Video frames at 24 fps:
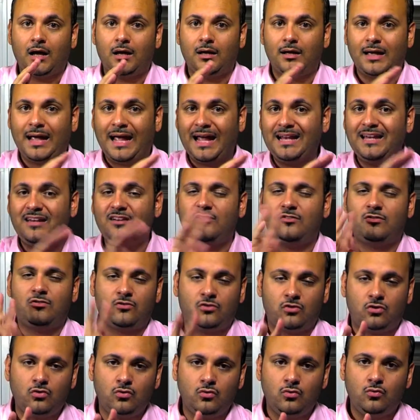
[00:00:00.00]
any
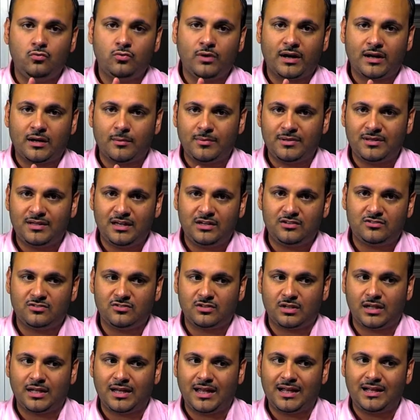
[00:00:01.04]
2 recommendations
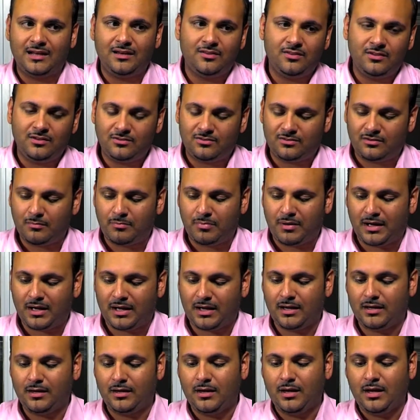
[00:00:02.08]
on any of these to
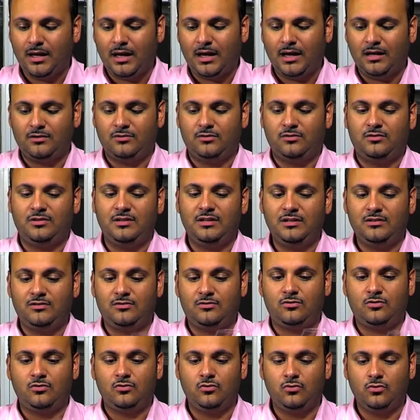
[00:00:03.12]
buy, it's
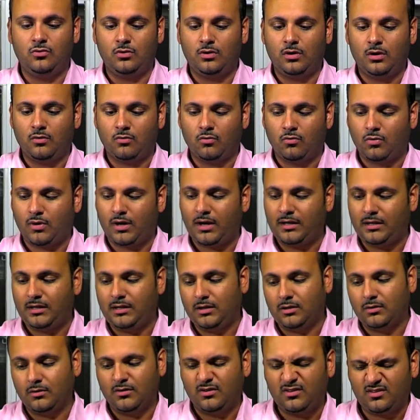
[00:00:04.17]
these 2 right
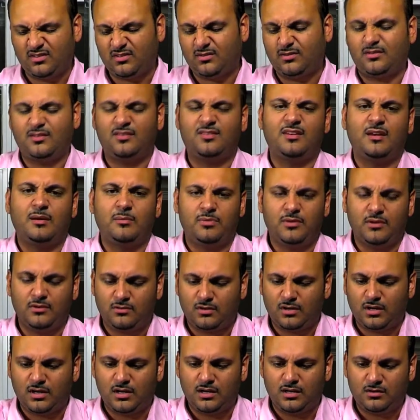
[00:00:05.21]
here. This is the same thing, so
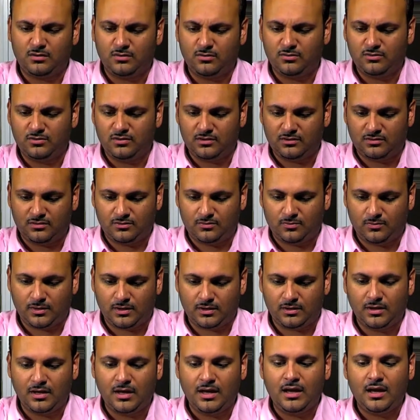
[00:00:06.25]
I'm going to include this as
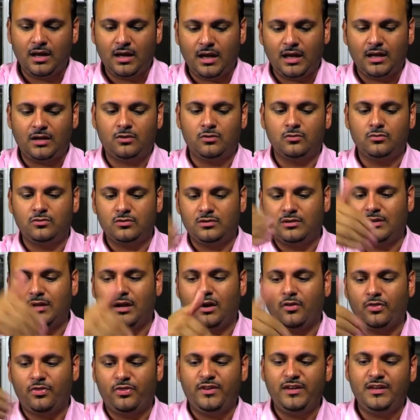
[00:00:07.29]
well.
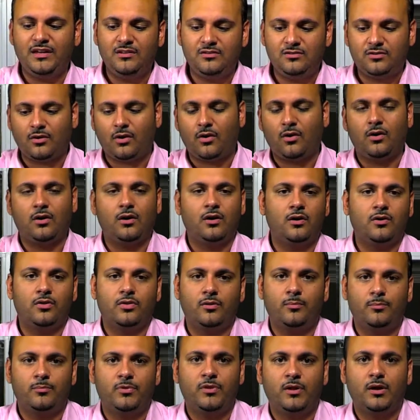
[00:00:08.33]
These are
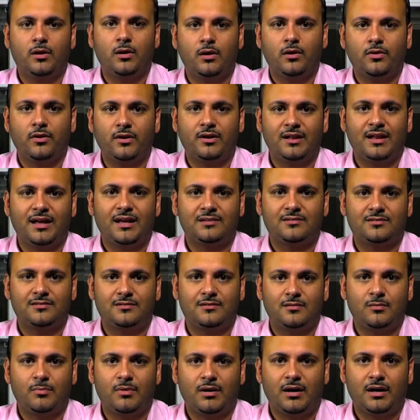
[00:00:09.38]
the glasses
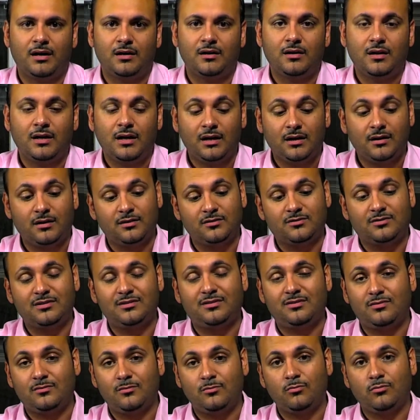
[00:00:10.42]
to buy, because
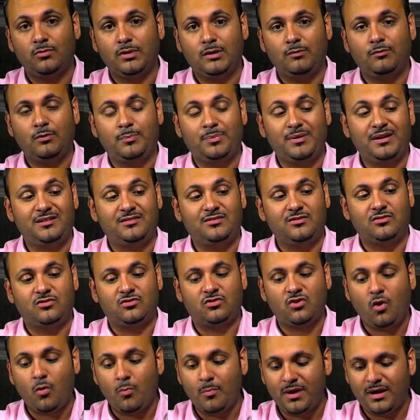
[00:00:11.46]
this replaces
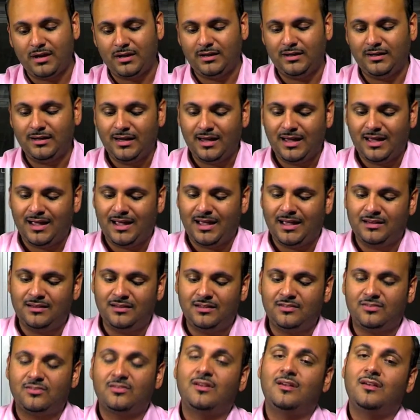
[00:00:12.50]
so many, and
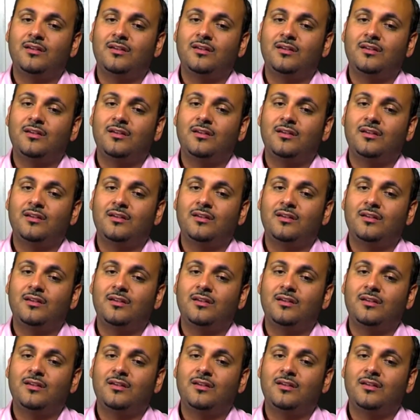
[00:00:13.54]
this